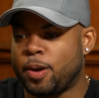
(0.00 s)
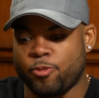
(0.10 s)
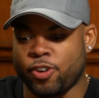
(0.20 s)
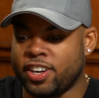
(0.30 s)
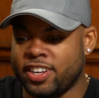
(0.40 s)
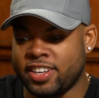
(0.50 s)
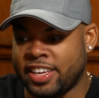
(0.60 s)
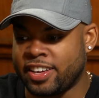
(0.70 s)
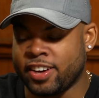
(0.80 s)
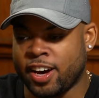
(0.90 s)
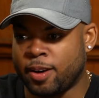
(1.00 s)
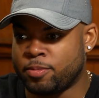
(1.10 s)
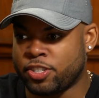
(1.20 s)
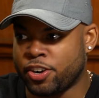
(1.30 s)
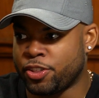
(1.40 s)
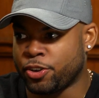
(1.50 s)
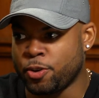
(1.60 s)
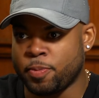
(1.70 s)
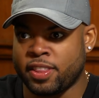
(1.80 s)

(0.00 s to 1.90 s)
Run and D started the group,